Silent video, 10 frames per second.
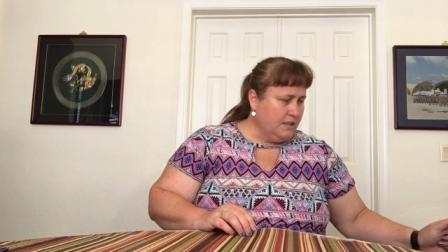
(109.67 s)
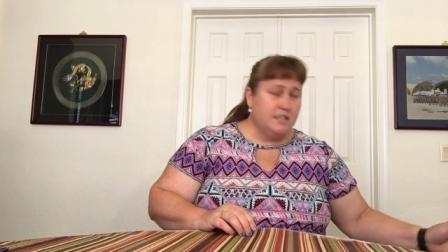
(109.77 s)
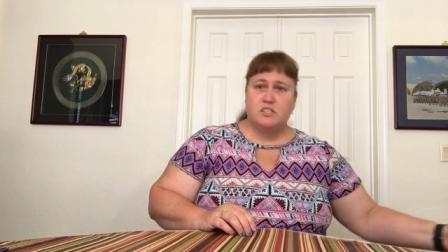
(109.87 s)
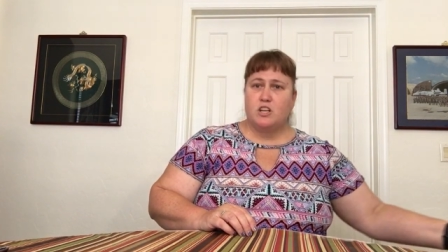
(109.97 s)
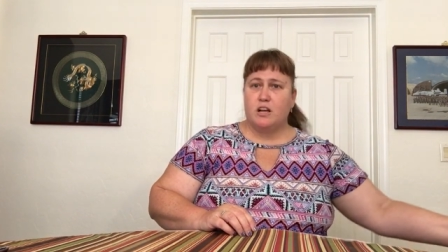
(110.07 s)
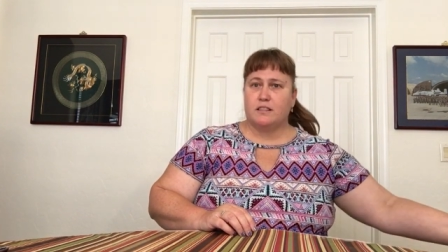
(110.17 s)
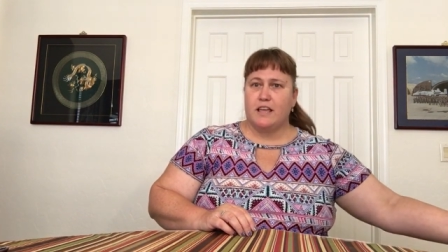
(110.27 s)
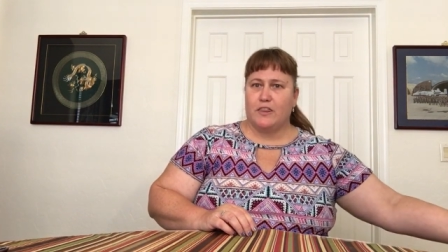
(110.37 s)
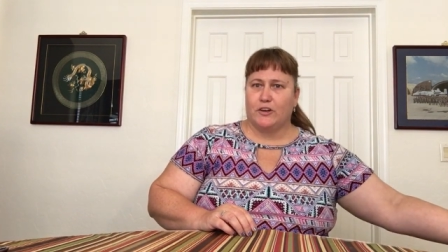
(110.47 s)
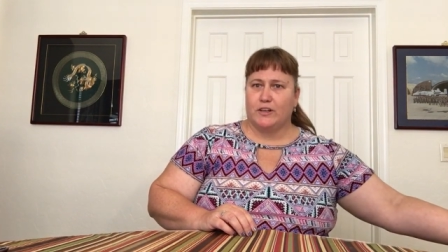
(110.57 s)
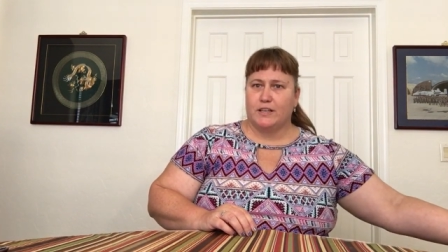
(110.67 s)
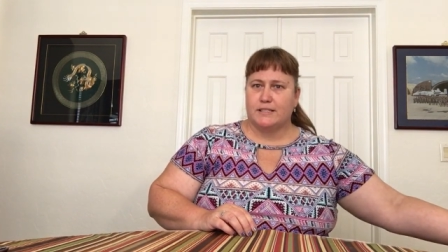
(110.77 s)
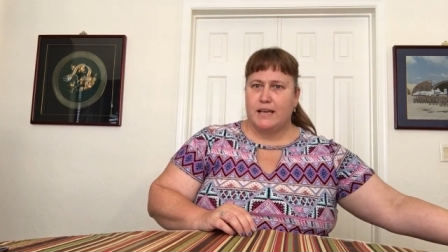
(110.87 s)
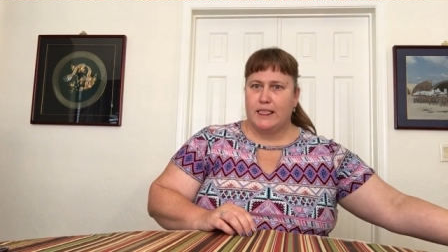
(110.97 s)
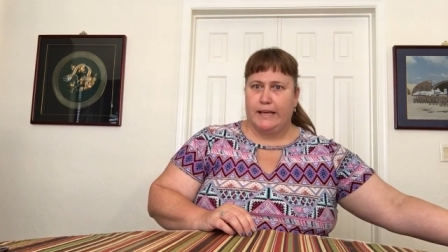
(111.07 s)
let's talk leather
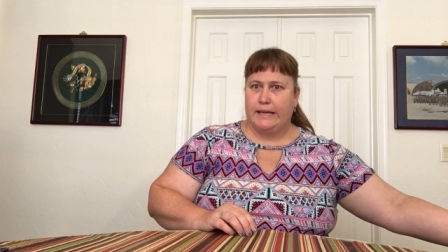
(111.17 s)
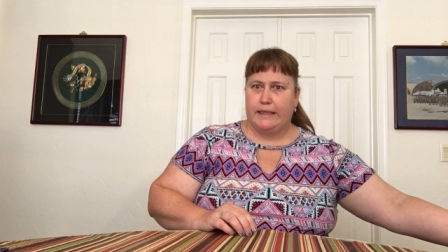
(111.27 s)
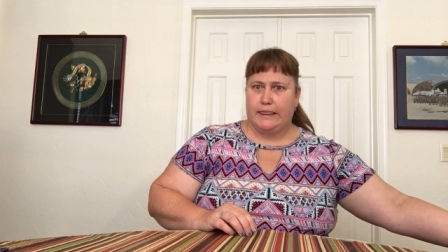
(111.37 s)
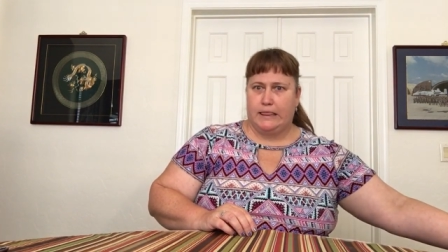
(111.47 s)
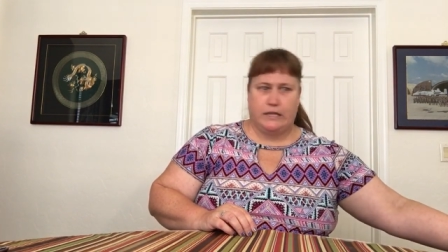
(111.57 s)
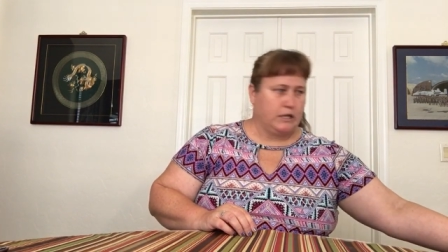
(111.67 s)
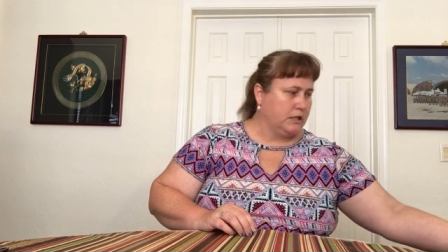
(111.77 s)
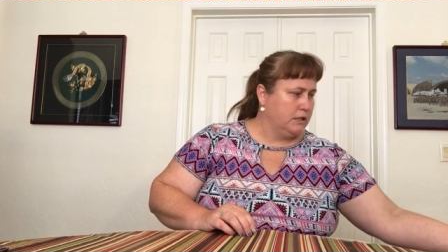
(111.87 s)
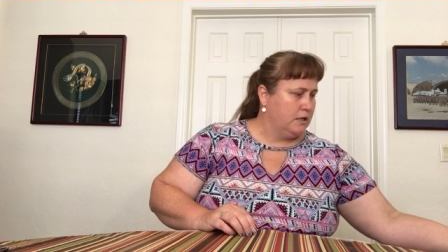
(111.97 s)
because I like the leather.